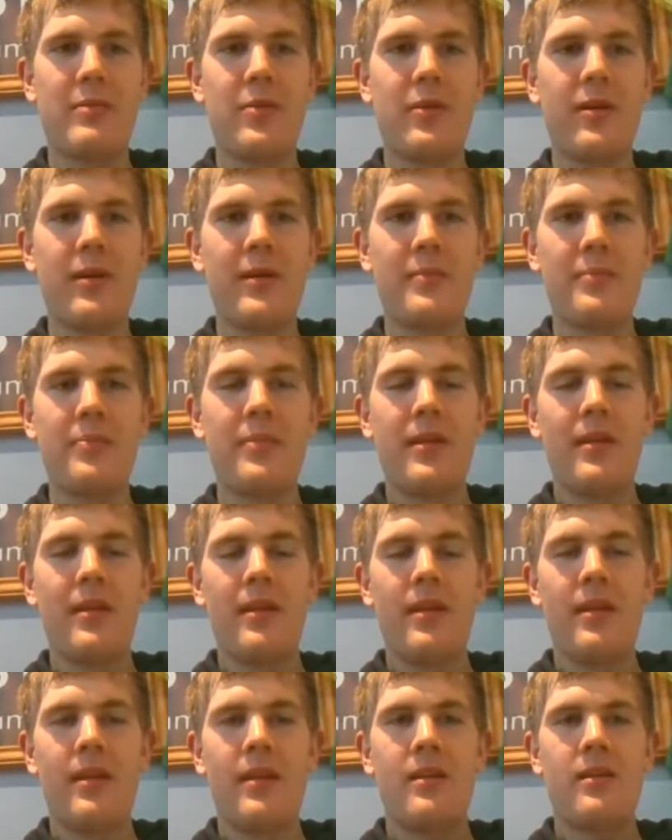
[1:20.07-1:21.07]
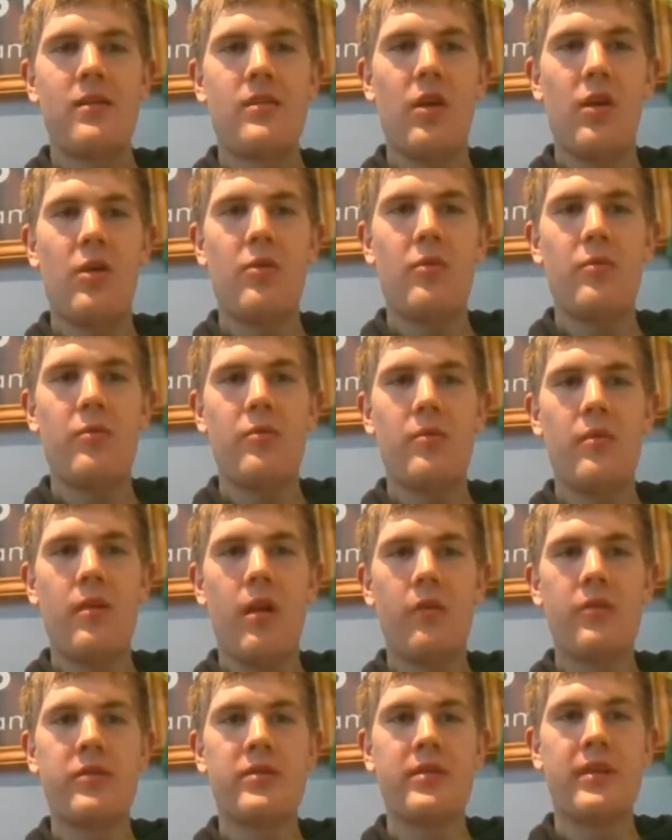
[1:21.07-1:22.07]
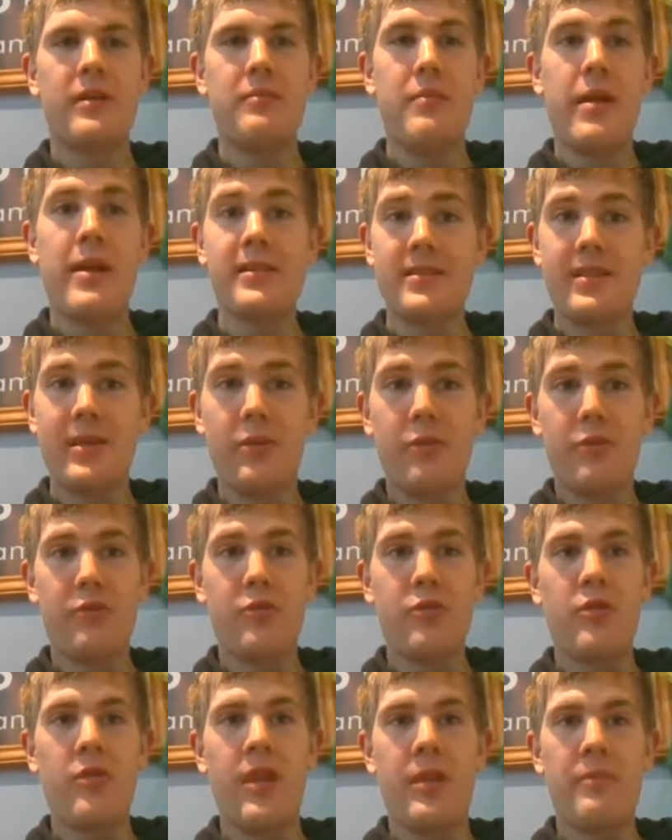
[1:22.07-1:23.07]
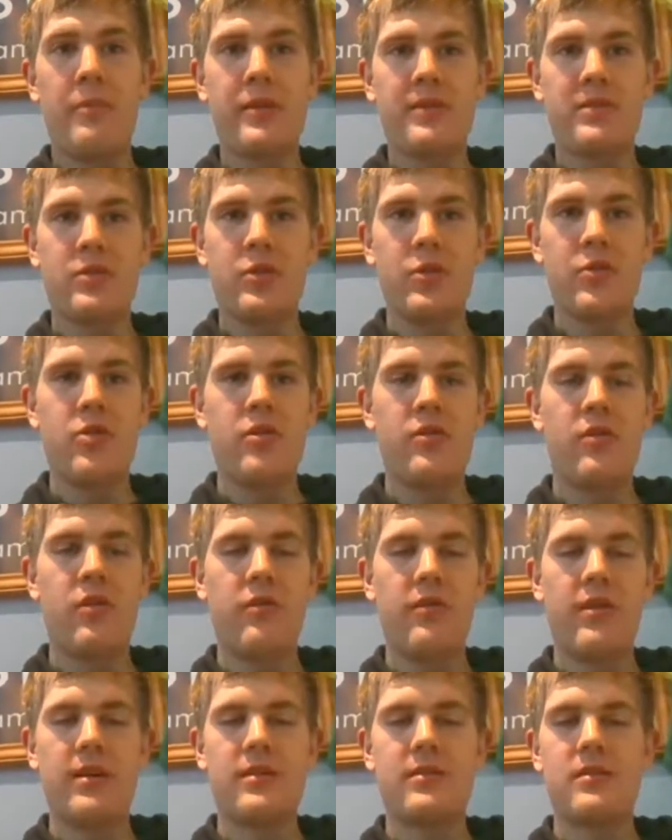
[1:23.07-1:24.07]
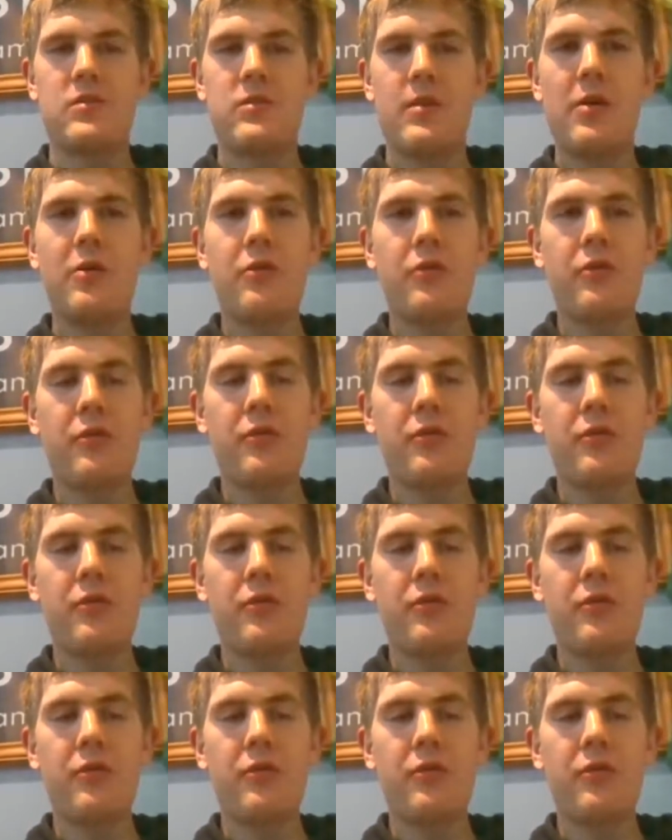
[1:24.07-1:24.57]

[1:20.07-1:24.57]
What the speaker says: But so obviously met yourself through the Olympic torch in 2012.